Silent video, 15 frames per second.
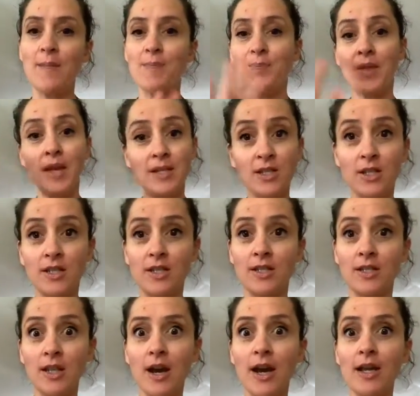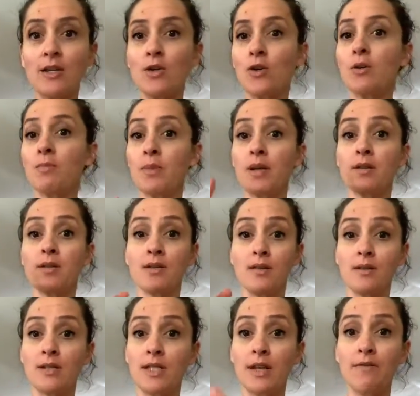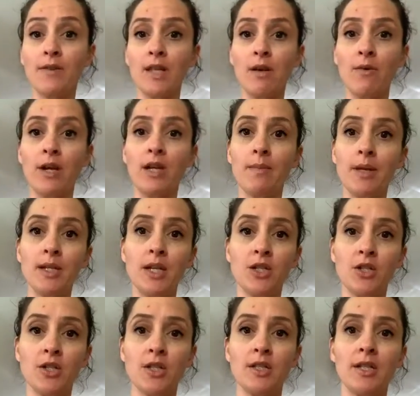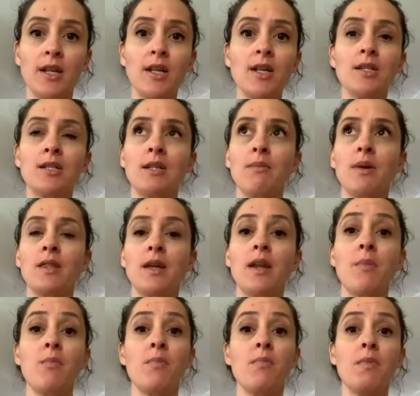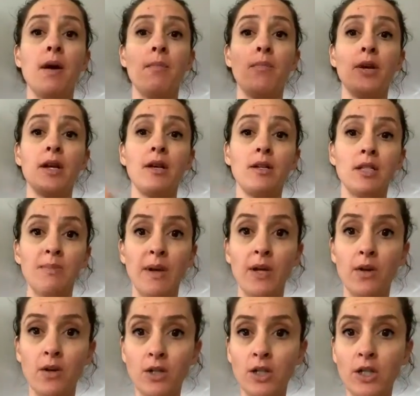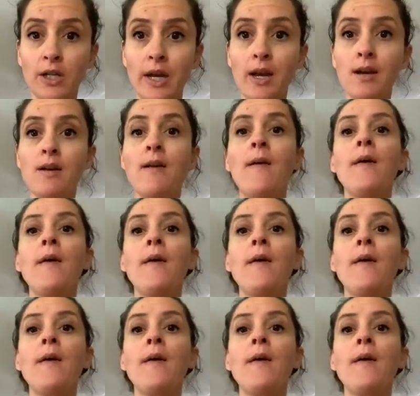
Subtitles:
And that's just a side note, but definitely a recommendation to study. It's something that I am bringing into my coaching now,